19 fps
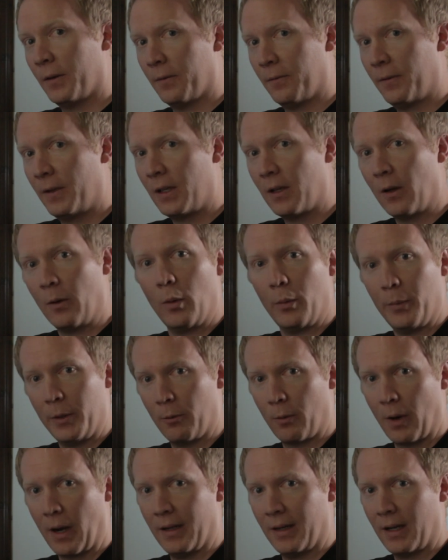and the video will be
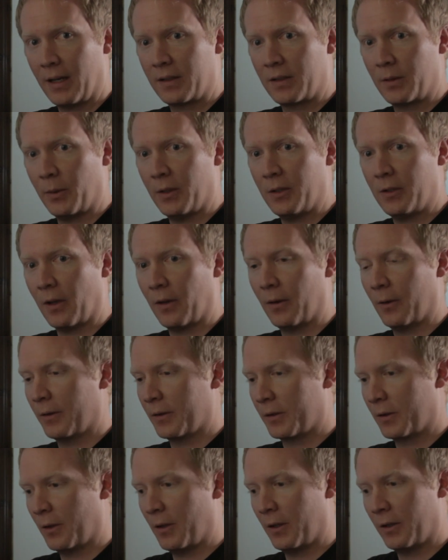right next to each other.
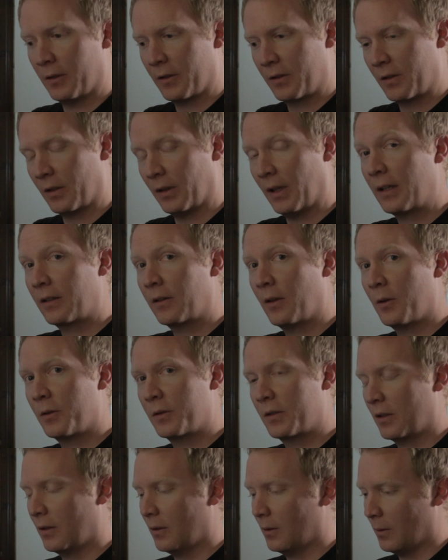And so you can just select
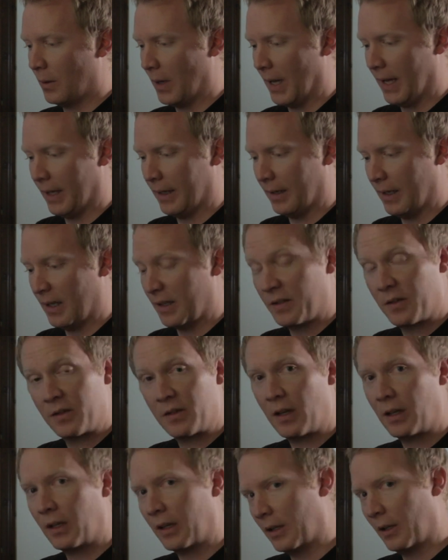those two and hit
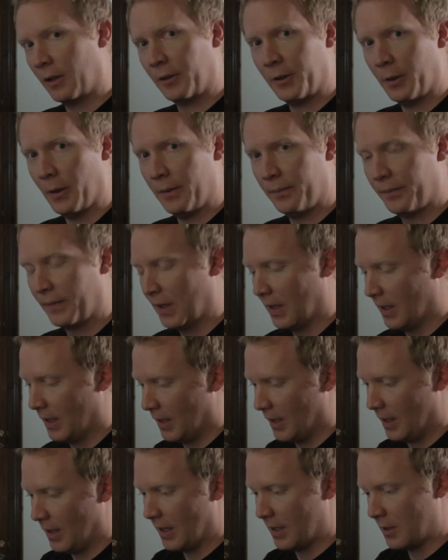sync and it'll do it.
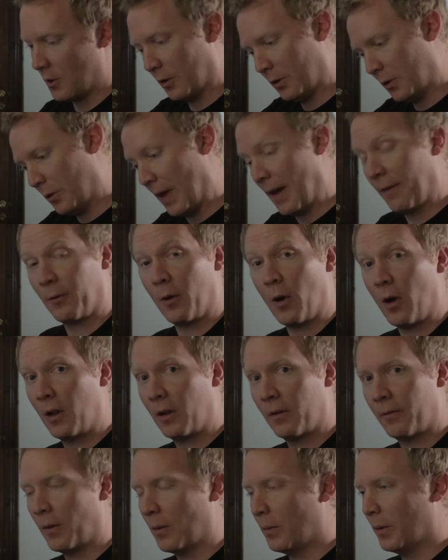And you can do that for
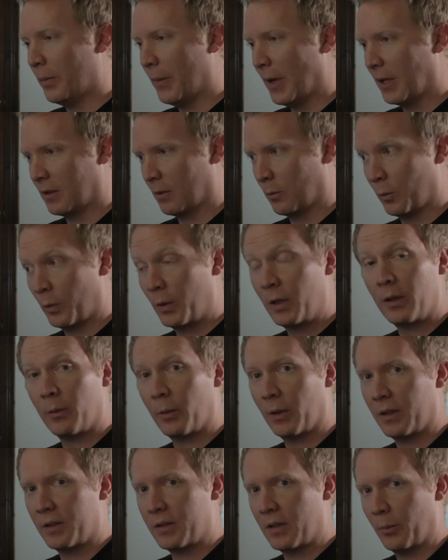all of them and it makes it really,
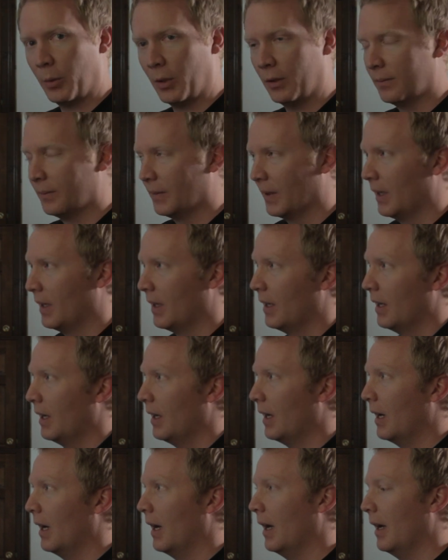really simple.
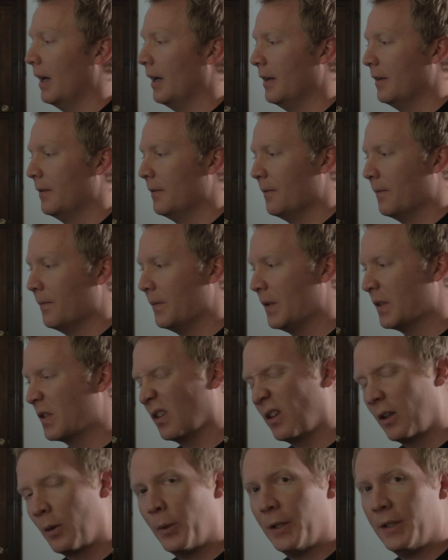Uh, it's
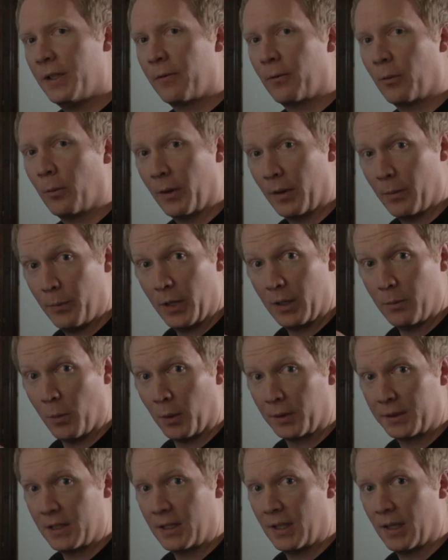a little bit different with a big
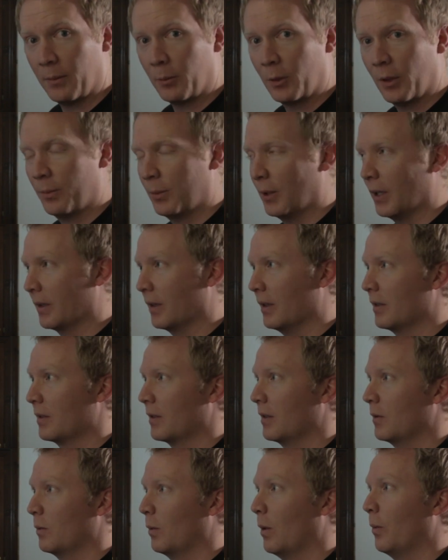multicam clip like this
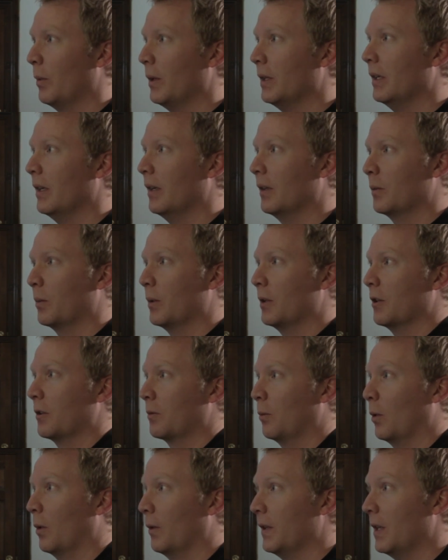because what we did is we
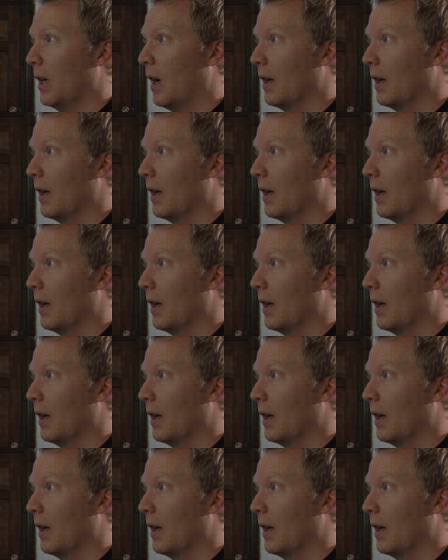just rolled the